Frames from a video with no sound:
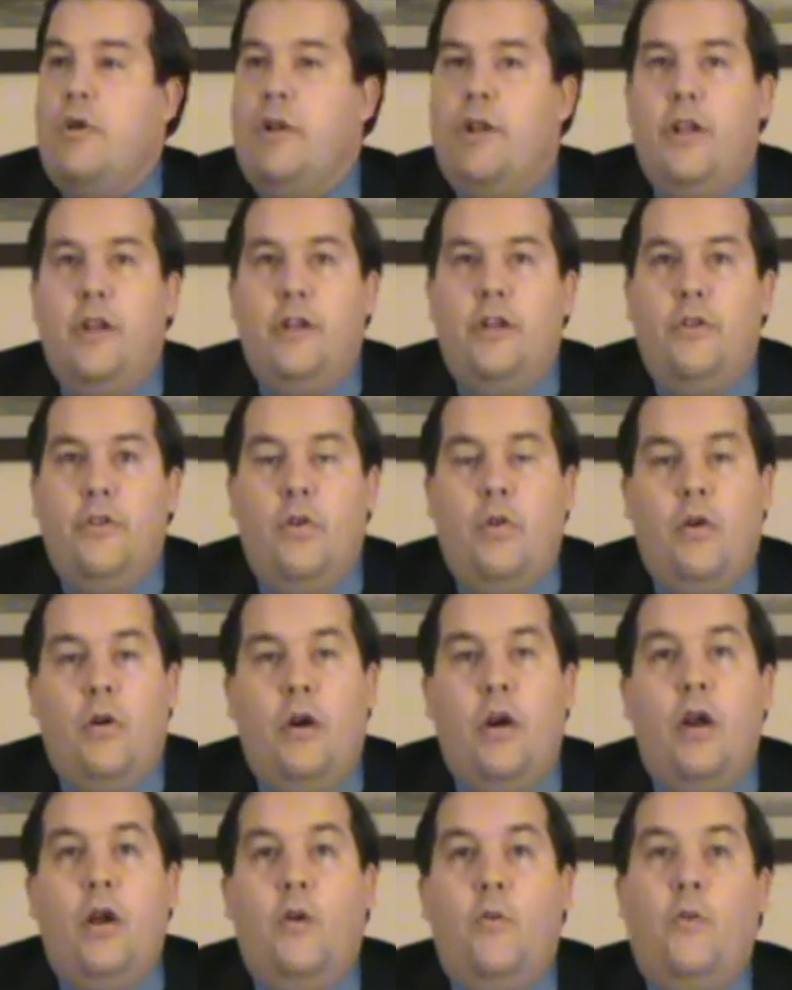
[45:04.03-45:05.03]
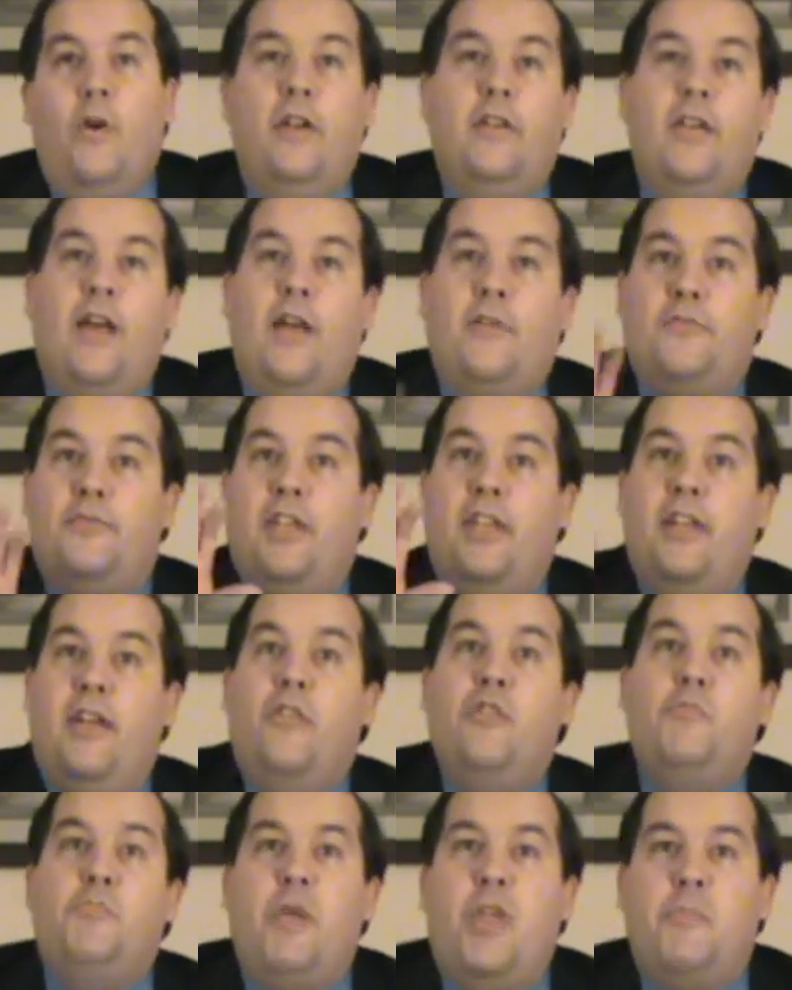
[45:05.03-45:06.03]
want to endure what I've seen
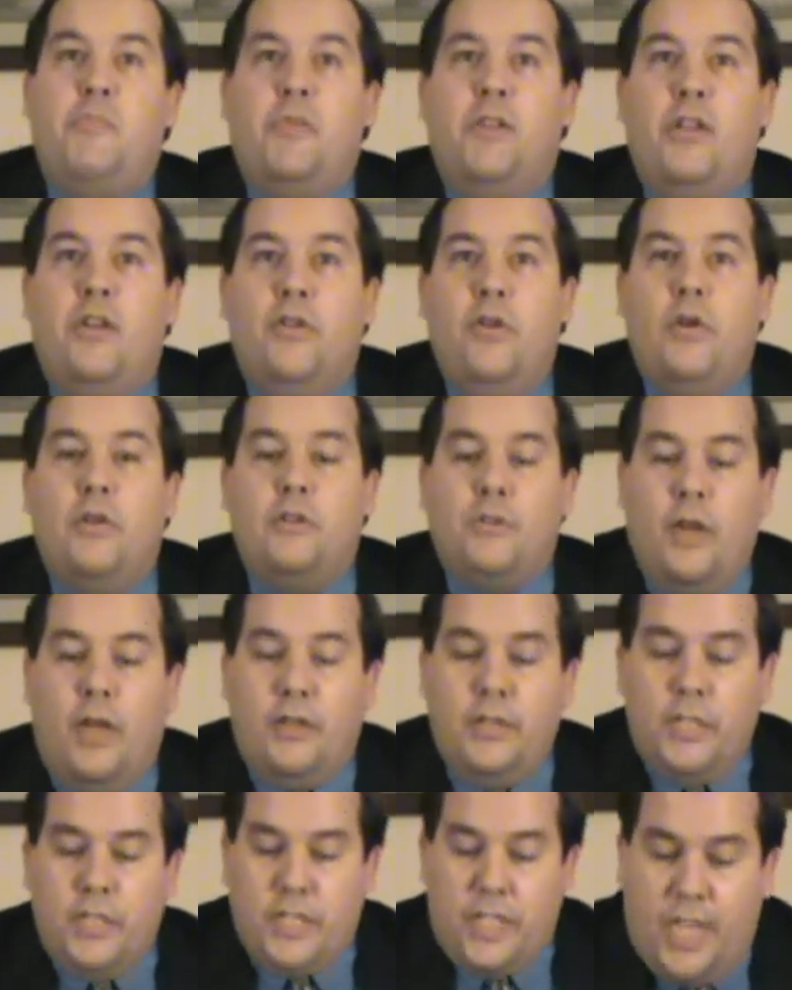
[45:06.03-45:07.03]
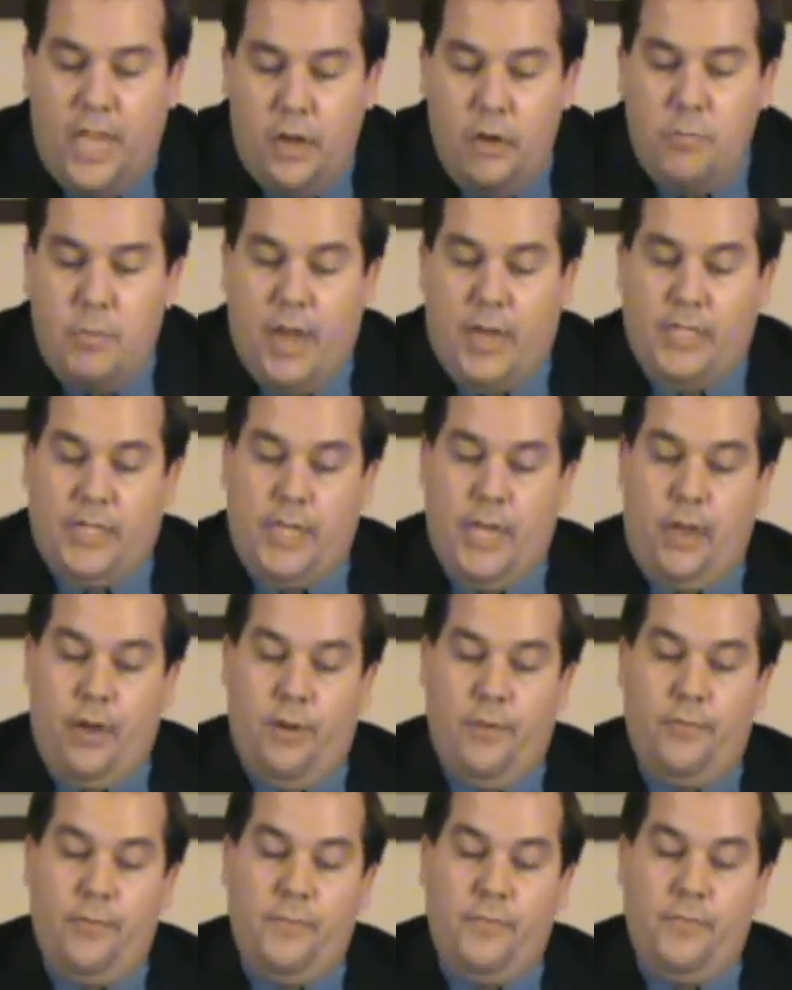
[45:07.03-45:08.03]
other people endure, so I'll just kill
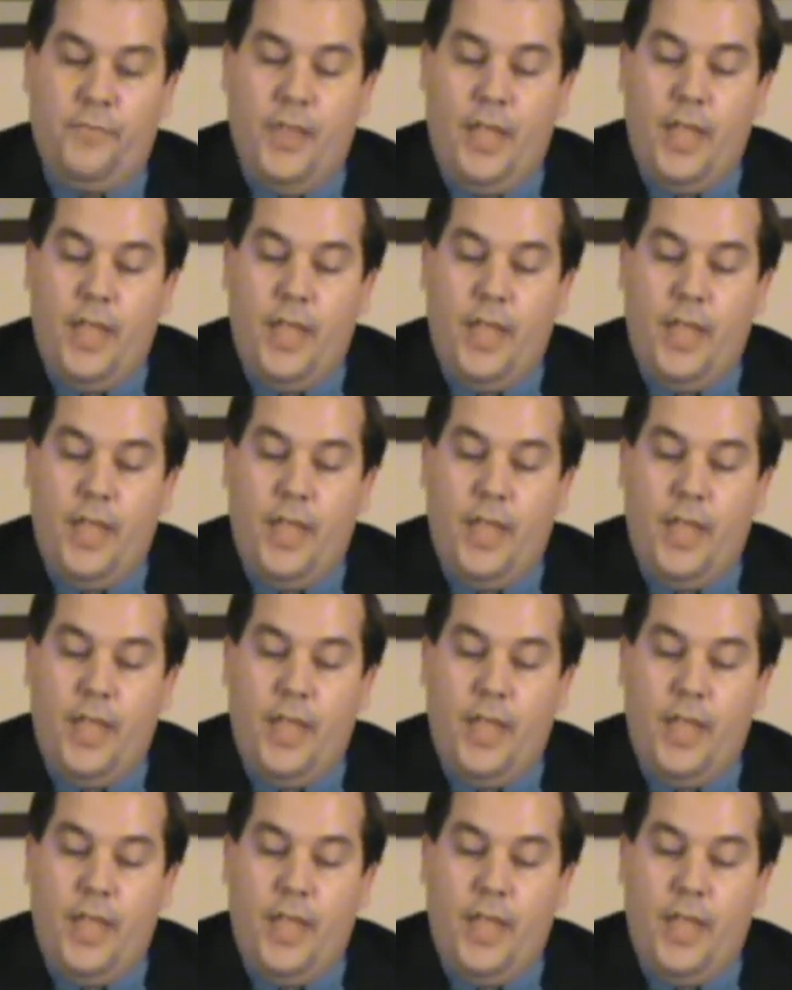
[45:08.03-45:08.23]
myself.